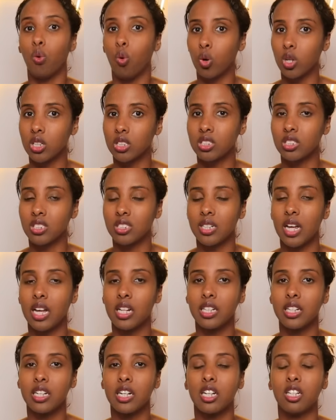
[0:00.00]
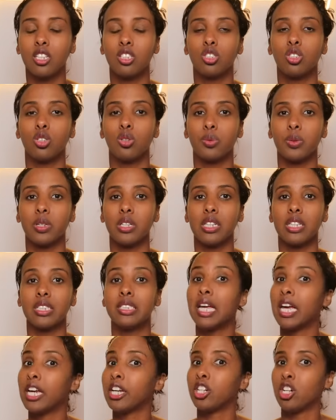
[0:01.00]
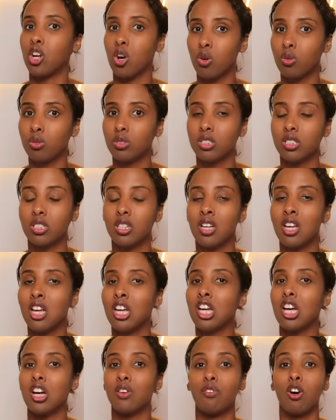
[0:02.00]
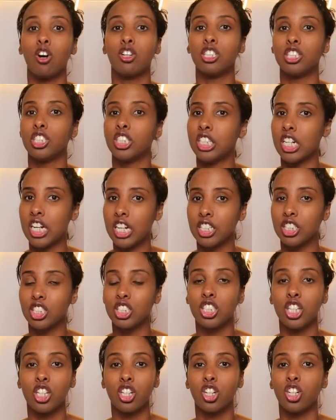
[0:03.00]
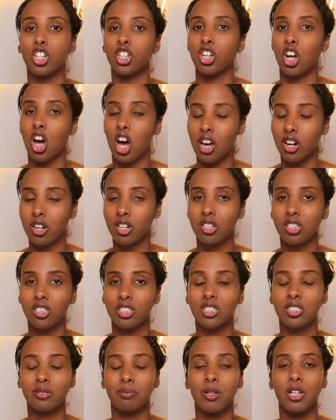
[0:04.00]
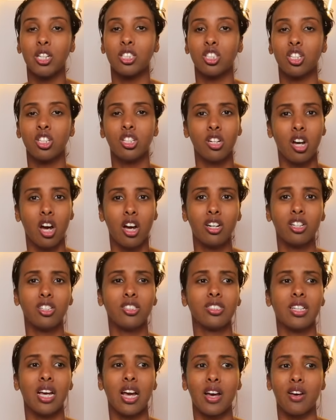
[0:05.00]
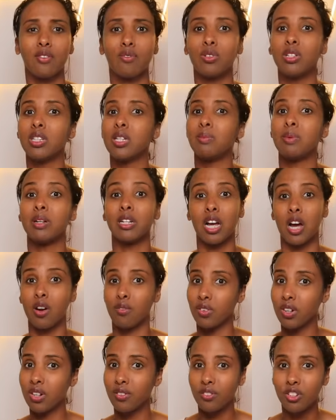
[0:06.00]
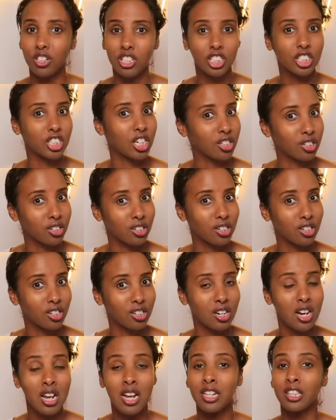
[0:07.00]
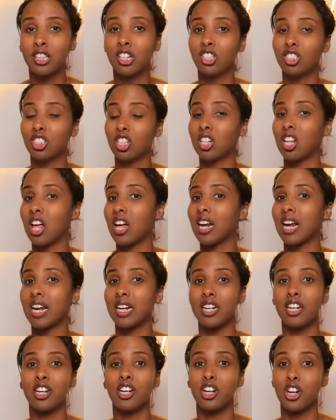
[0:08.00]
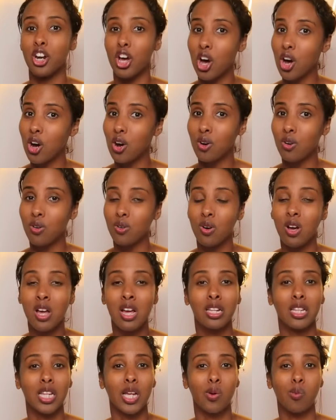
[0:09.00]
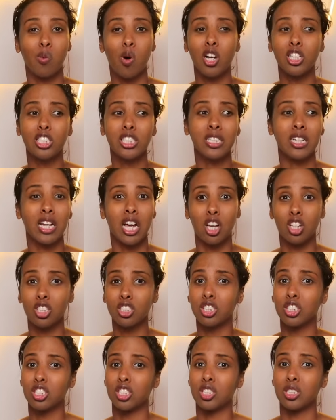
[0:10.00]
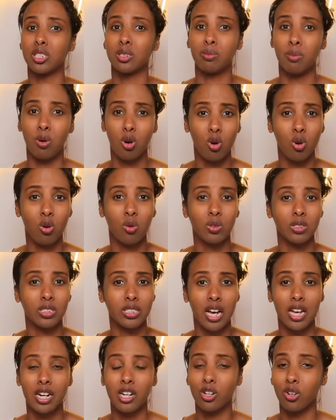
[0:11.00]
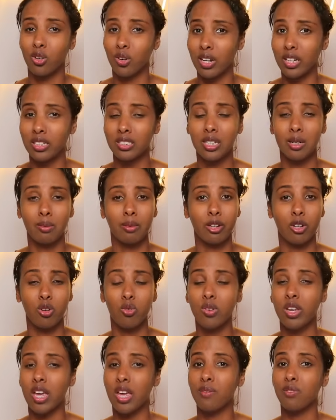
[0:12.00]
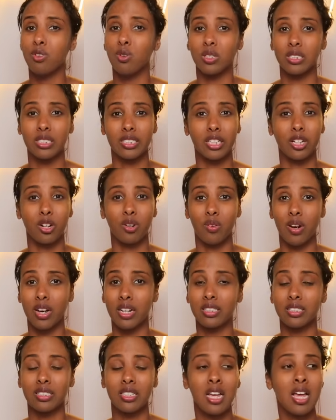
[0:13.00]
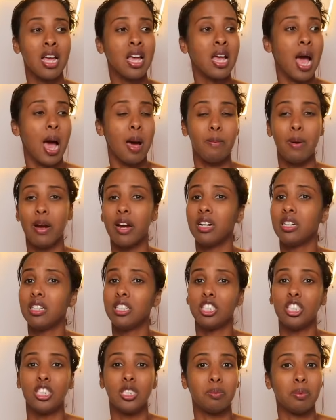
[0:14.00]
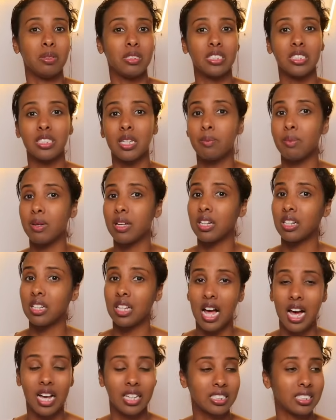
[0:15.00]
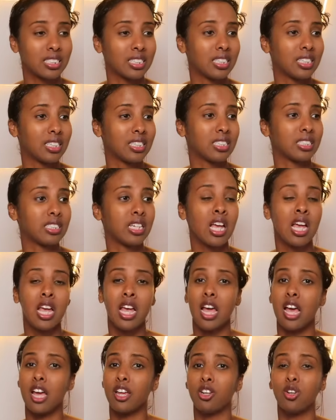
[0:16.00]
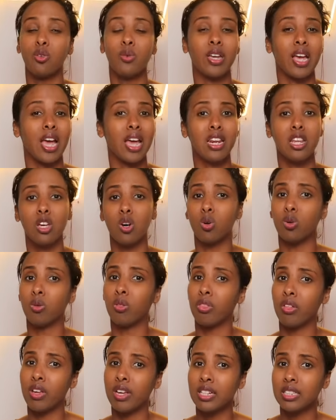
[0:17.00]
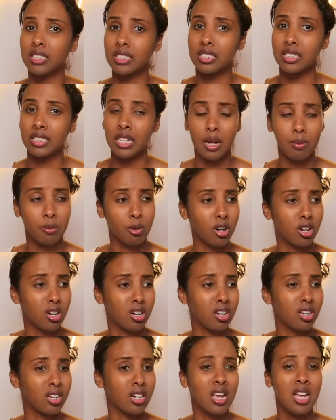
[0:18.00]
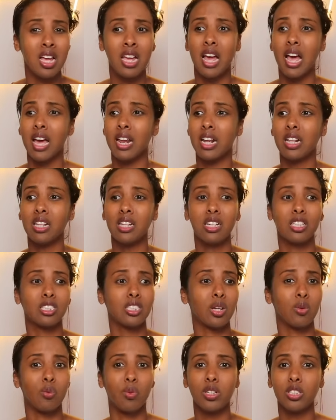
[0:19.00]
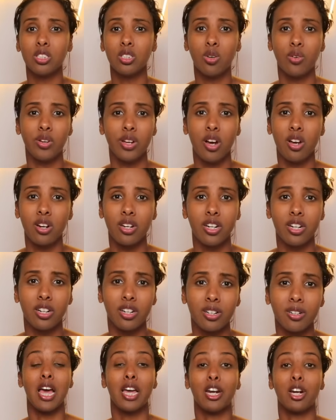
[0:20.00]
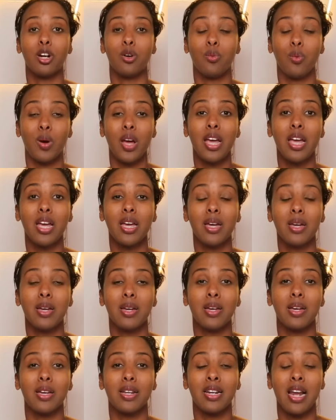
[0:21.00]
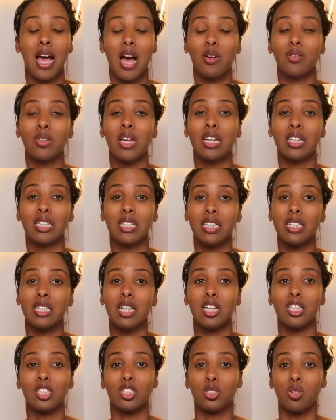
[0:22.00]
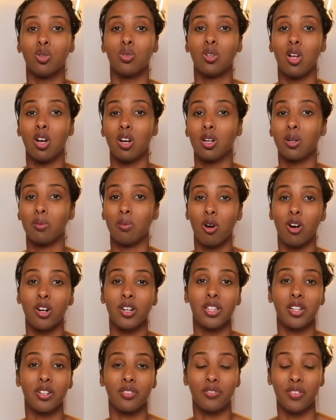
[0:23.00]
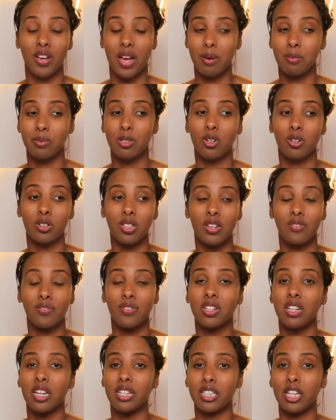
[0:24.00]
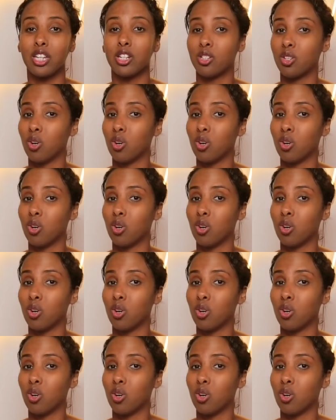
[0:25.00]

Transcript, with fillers: forced Elena to really take note of all the changes in her daughters because her daughters have really been covering for each other. There's a lot I didn't know. Like watching Elsa smoke was kind of crazy. I'm like, who gave you a cigarette? Apparently, she's been skipping classes and doing any old thing in this neighborhood. And Elena's like, what is going on here? And in a way, now that Lila is no longer part of their family or they feel like they